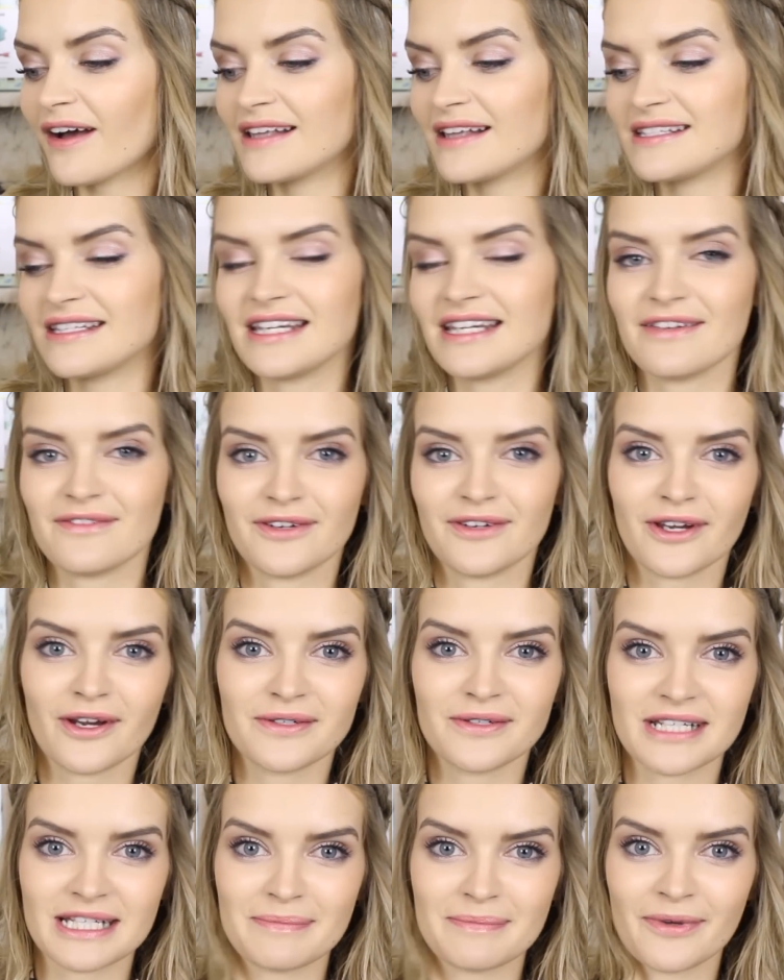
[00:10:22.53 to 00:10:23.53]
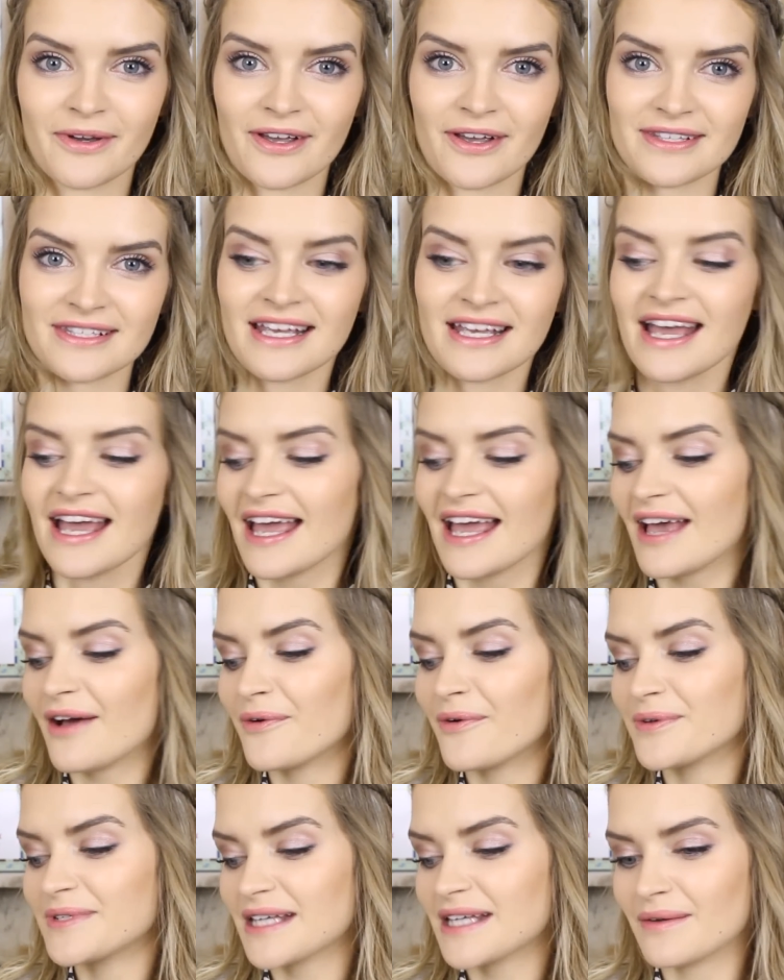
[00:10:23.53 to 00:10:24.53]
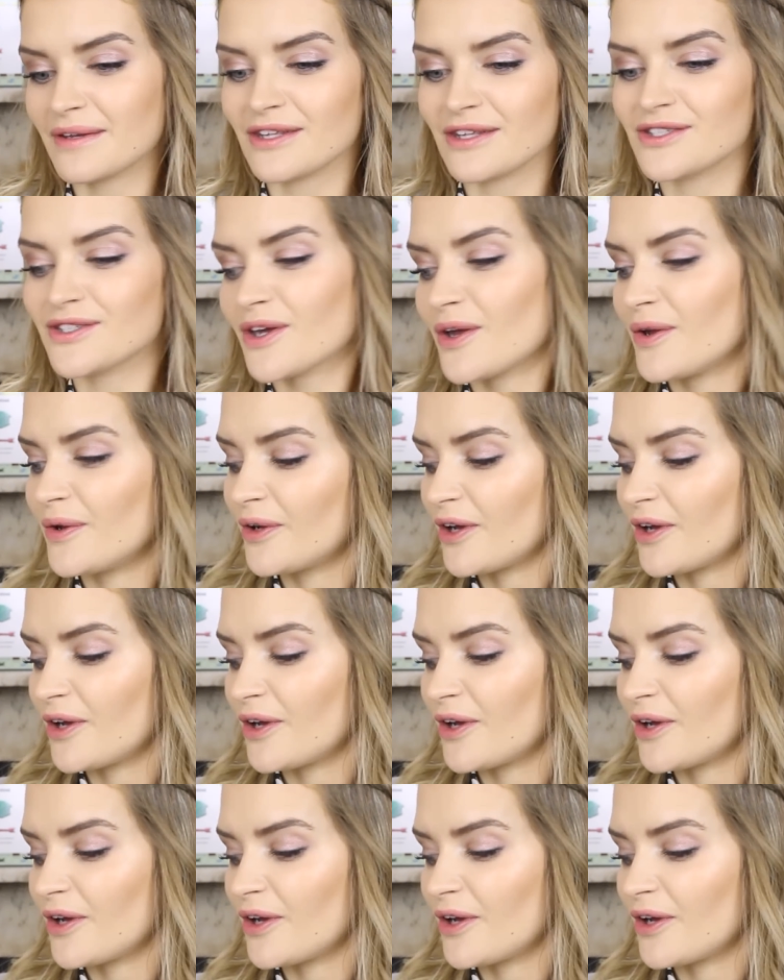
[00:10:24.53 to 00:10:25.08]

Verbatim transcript: I didn't even notice because it all sounded so